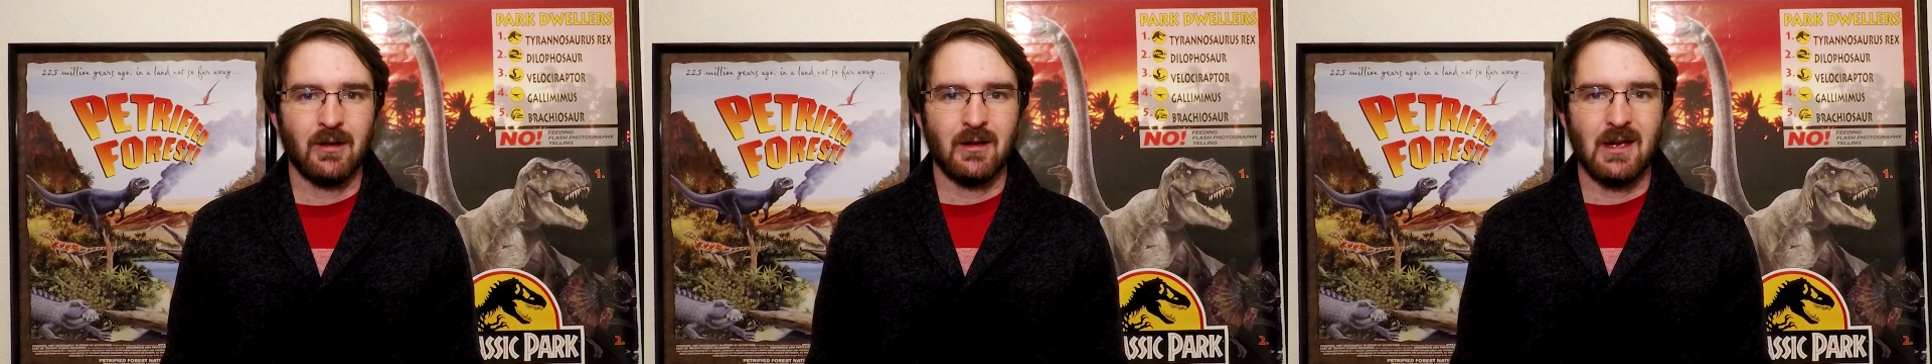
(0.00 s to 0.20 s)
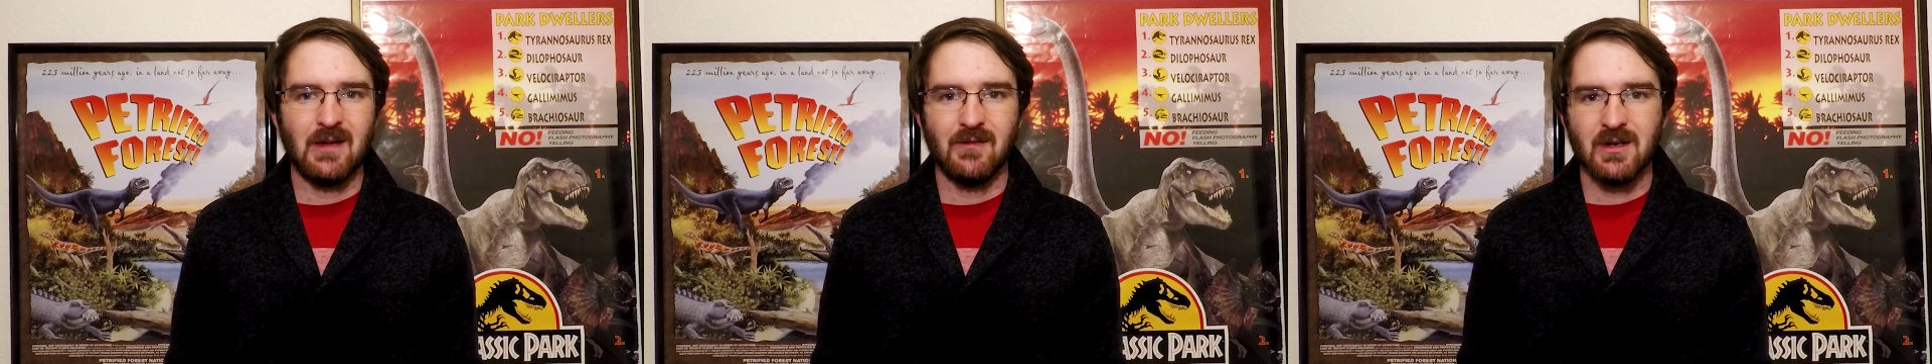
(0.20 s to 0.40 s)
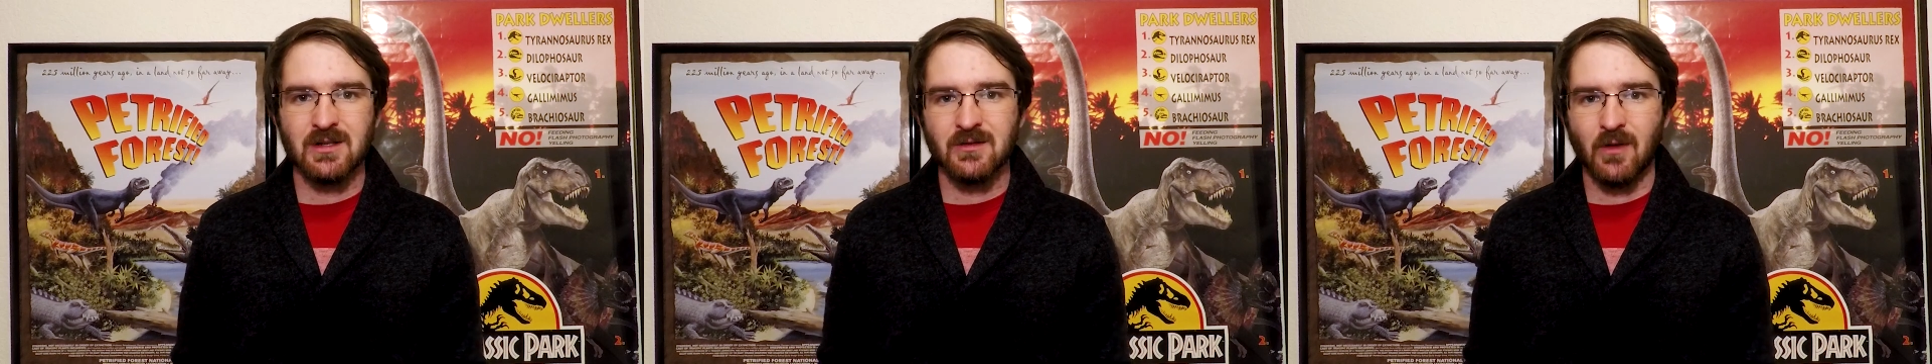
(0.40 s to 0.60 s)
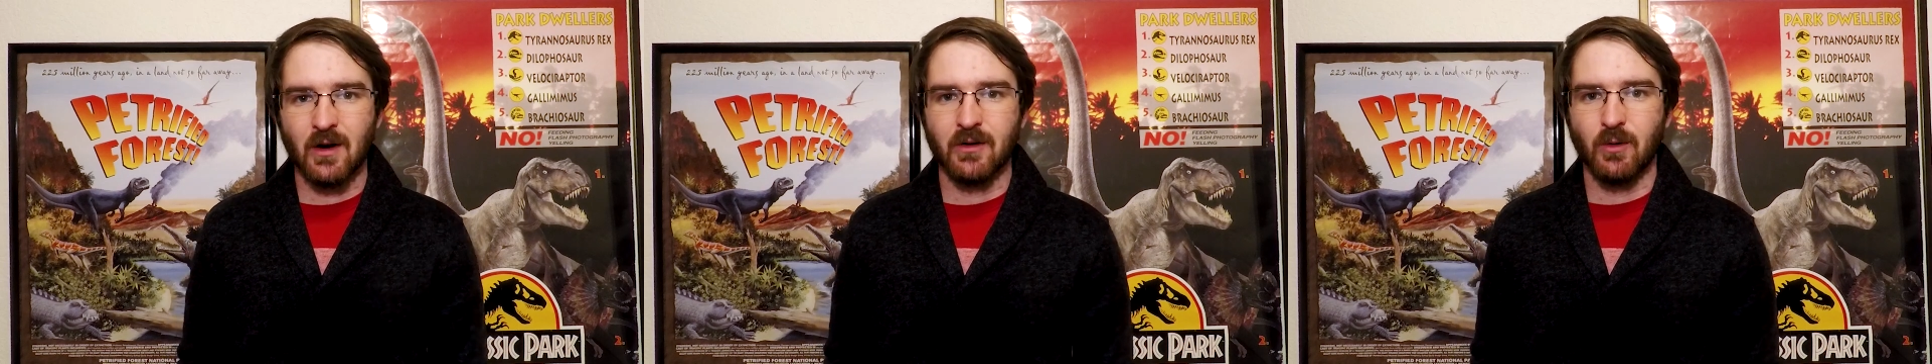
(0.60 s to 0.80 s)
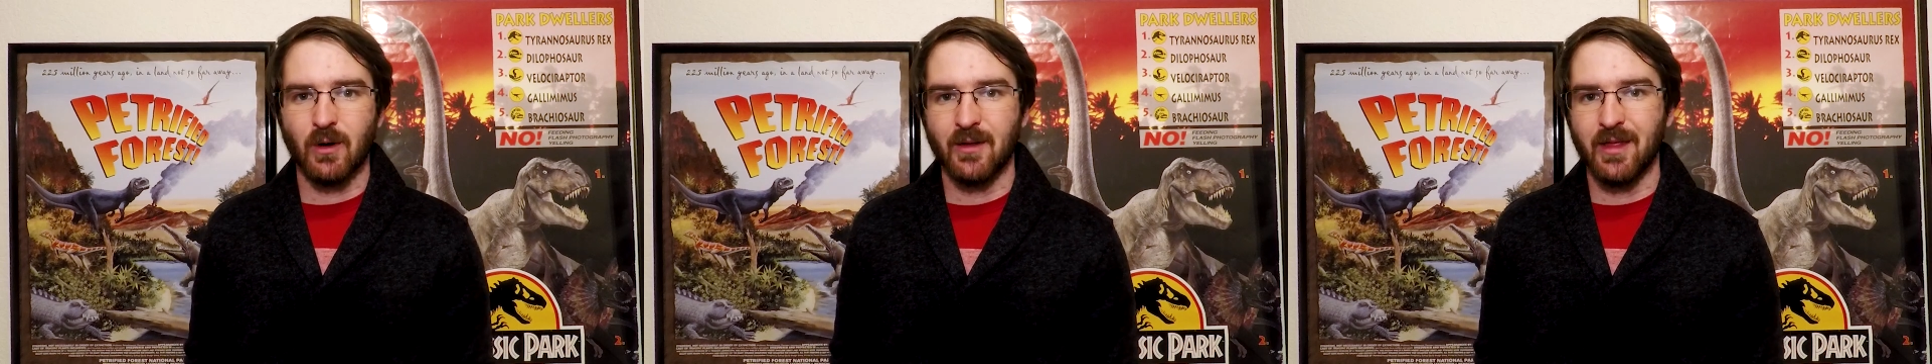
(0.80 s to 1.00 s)
even as far
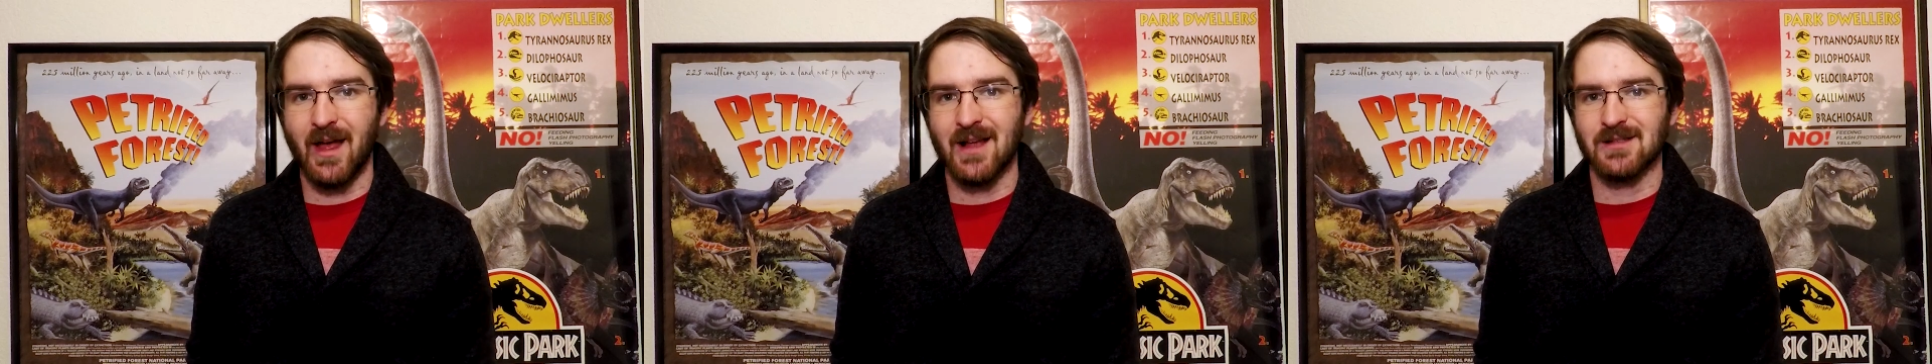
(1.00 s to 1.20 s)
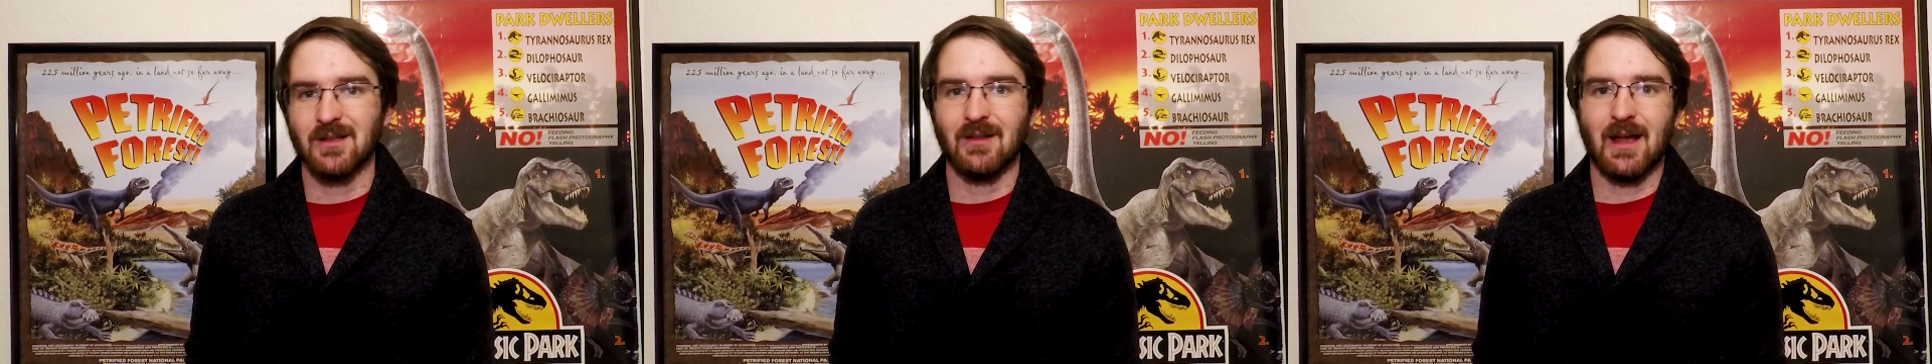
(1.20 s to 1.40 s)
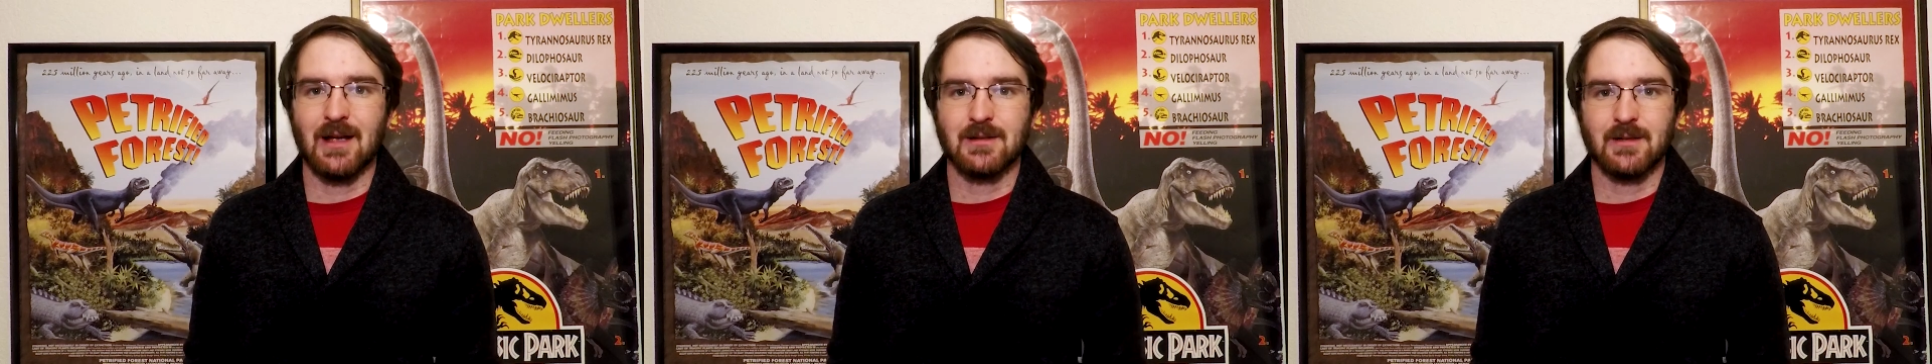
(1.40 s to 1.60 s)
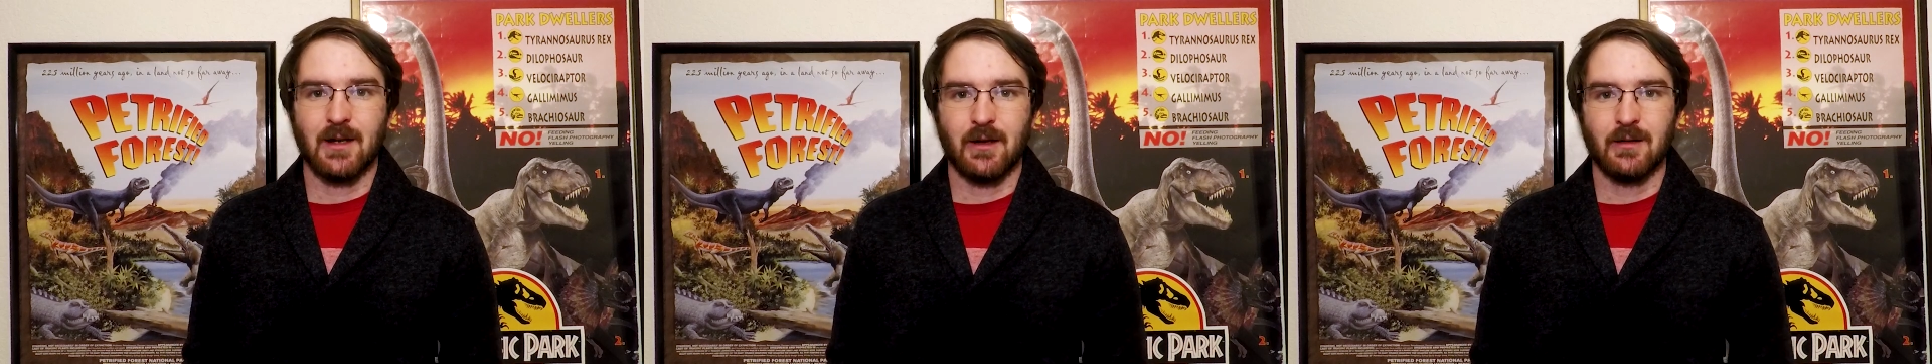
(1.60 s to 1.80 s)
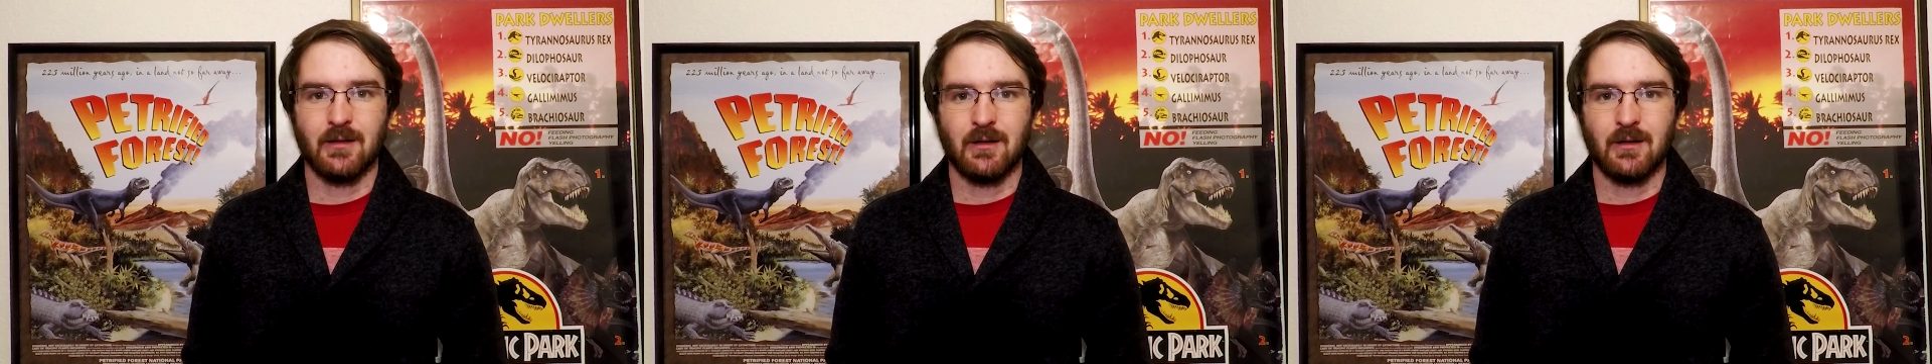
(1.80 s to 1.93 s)
north as Alaska.